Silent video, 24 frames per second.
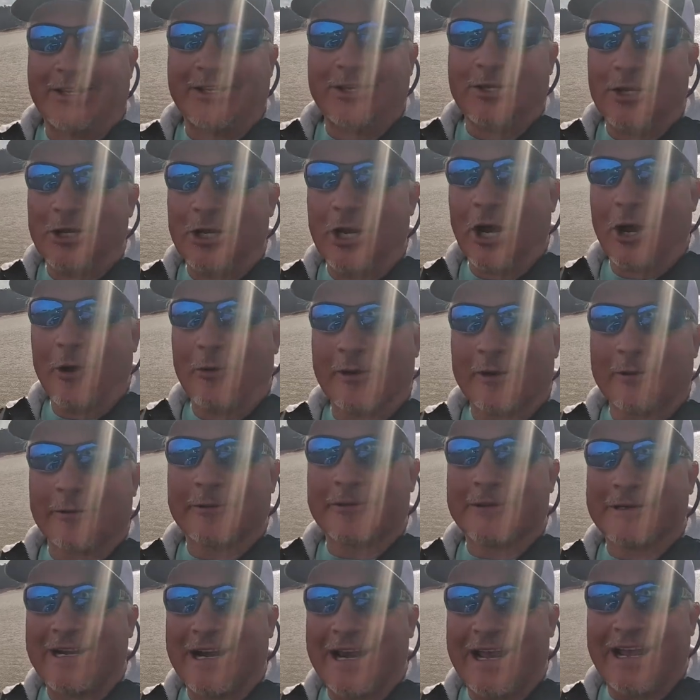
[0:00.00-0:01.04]
You know where
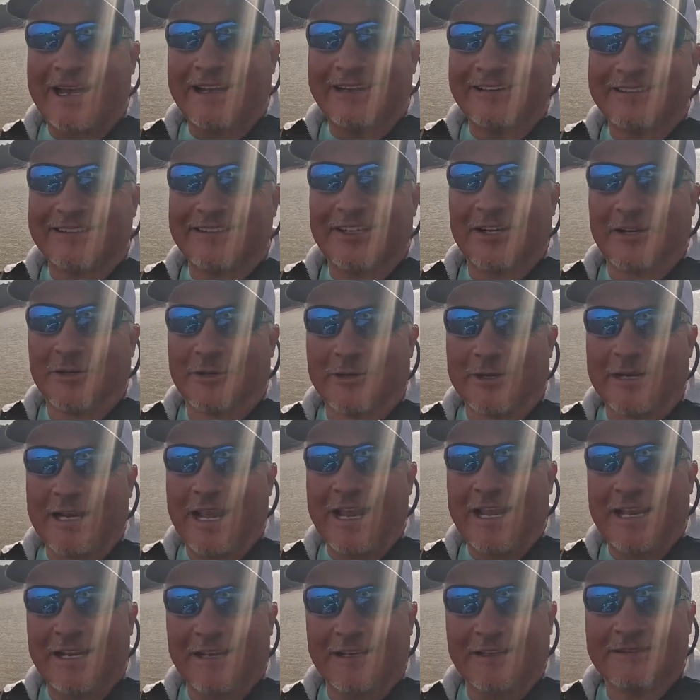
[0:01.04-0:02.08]
we're at,
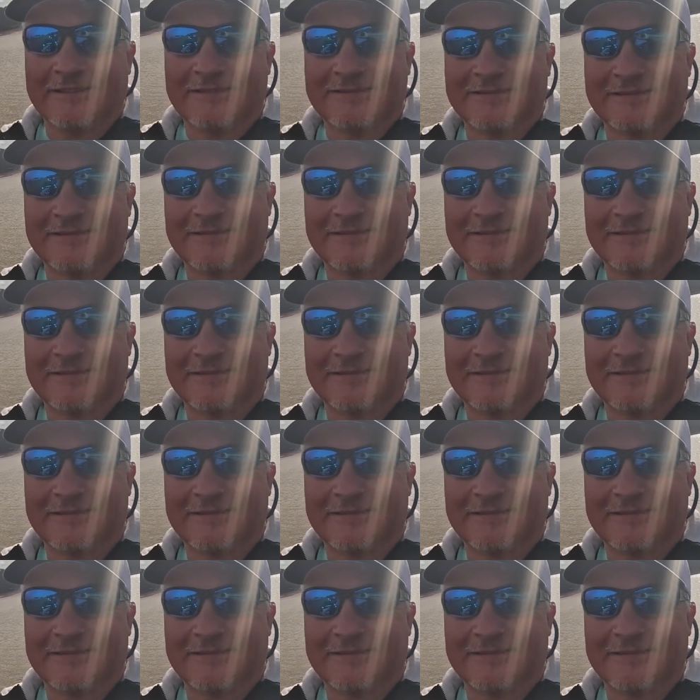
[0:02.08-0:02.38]
Grenada,